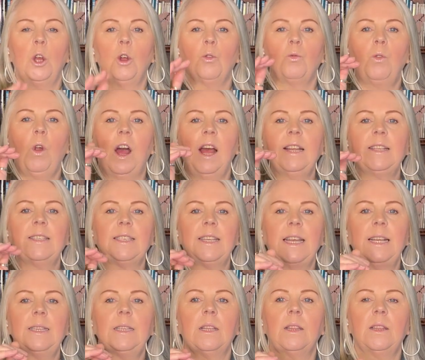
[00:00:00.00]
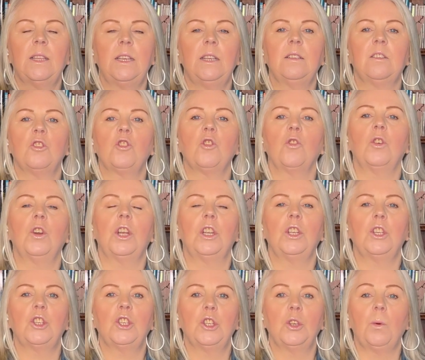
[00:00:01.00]
write down the things that you're going
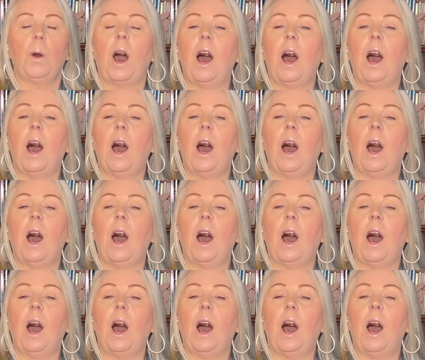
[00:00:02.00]
to do.